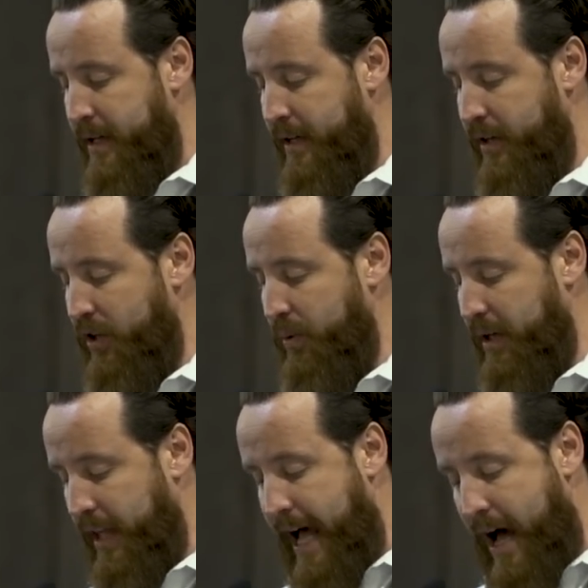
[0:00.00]
and that you would
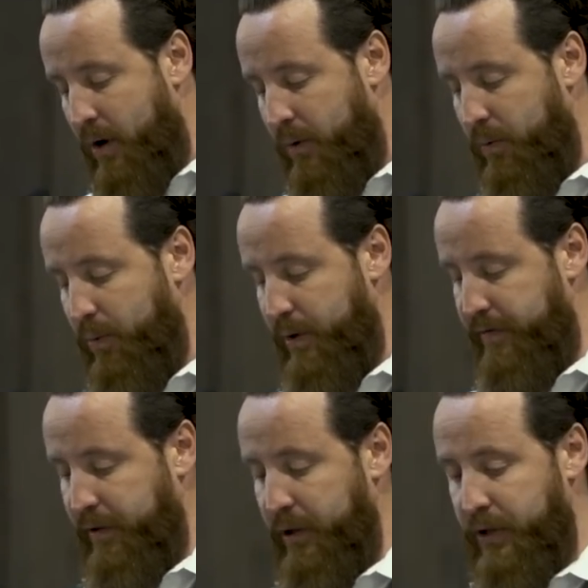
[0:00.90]
allow what
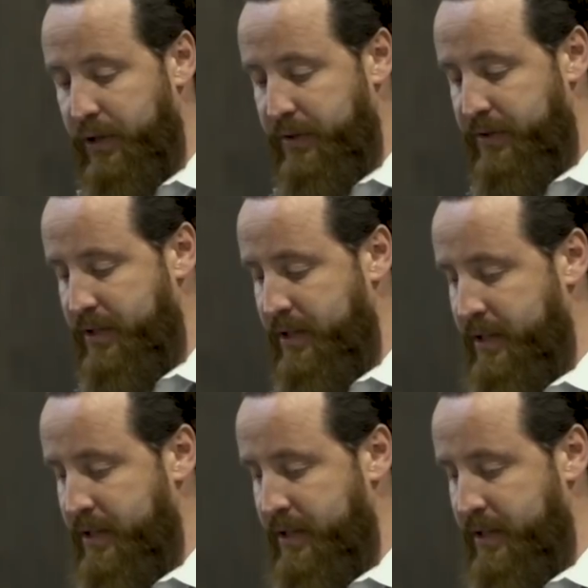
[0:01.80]
we've learned